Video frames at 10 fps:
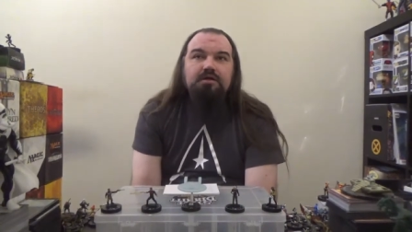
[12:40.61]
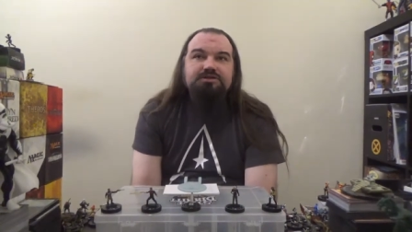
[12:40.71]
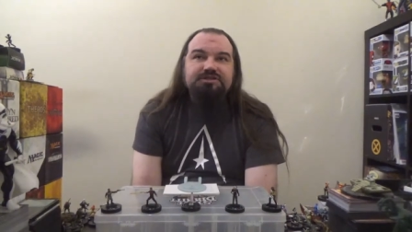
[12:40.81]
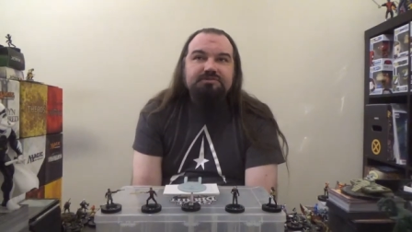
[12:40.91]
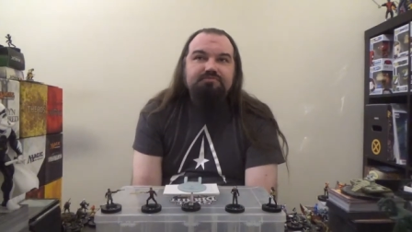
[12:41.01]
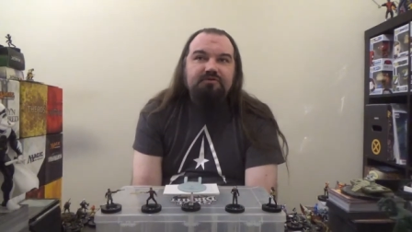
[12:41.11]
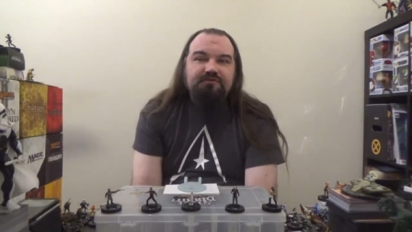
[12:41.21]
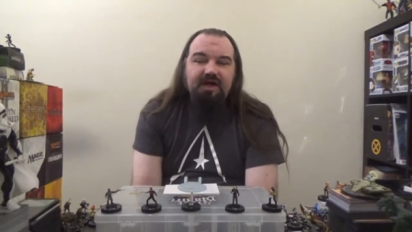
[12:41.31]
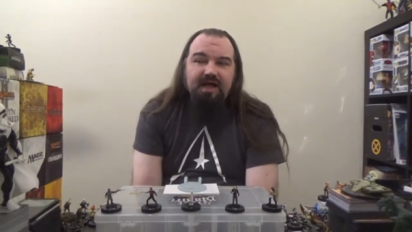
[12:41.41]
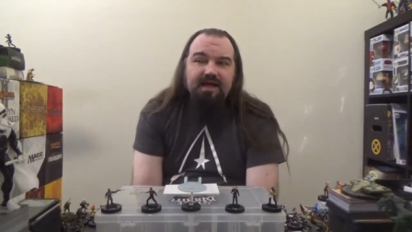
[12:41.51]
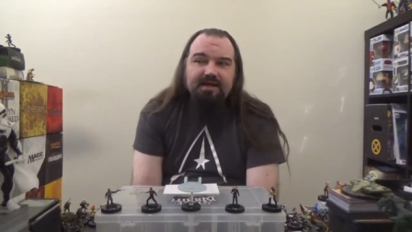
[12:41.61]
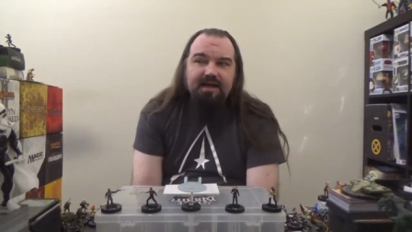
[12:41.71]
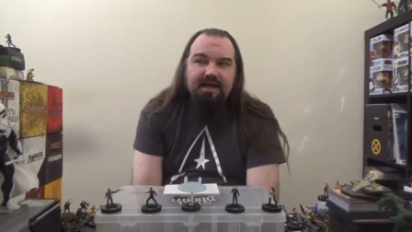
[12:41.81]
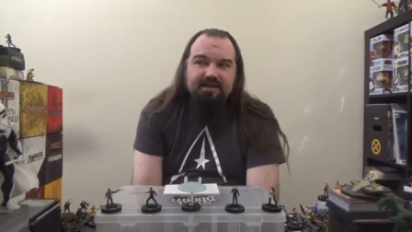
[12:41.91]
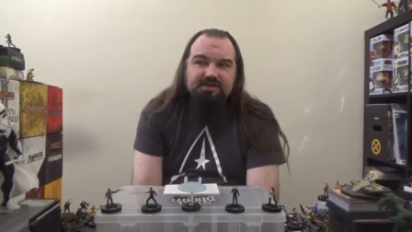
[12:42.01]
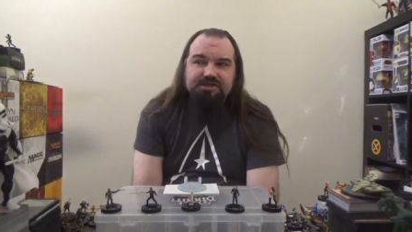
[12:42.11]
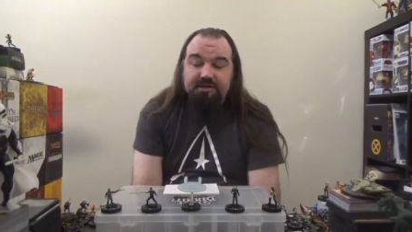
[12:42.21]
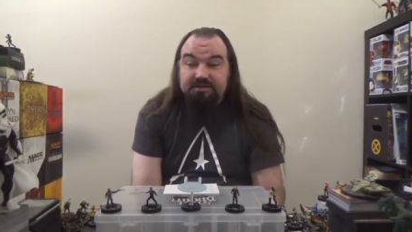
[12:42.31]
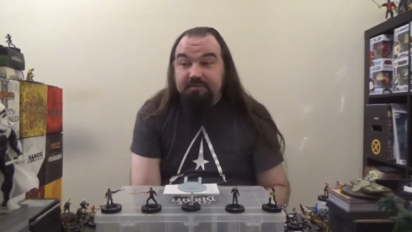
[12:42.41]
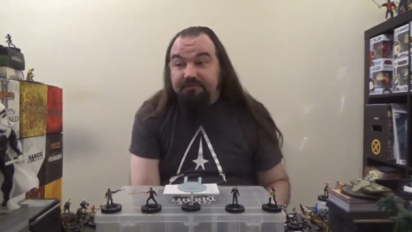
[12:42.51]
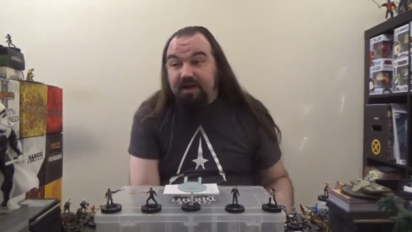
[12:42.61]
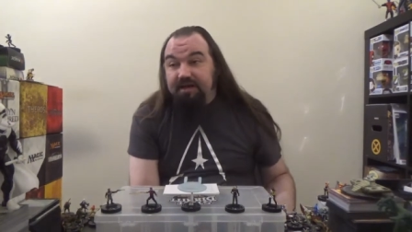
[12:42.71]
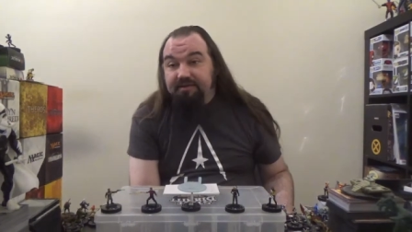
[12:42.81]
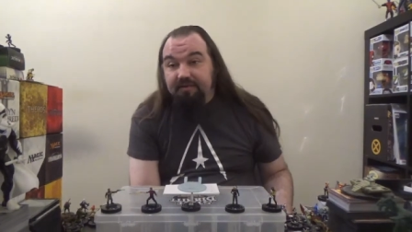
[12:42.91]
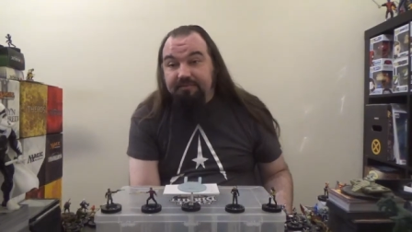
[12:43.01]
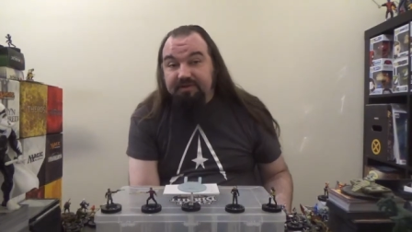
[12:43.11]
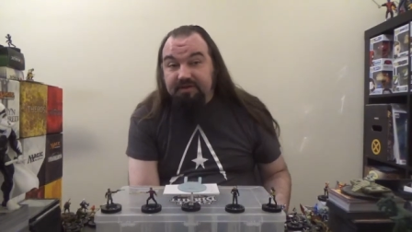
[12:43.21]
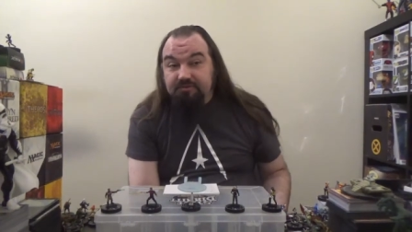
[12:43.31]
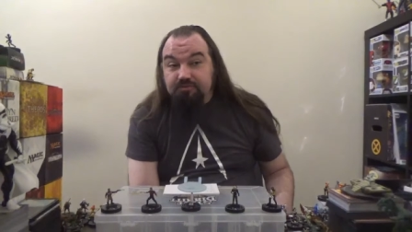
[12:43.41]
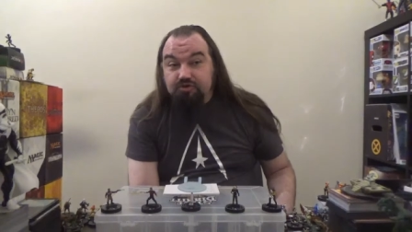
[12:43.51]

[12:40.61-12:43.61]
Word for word: She provide act she actually provides something that you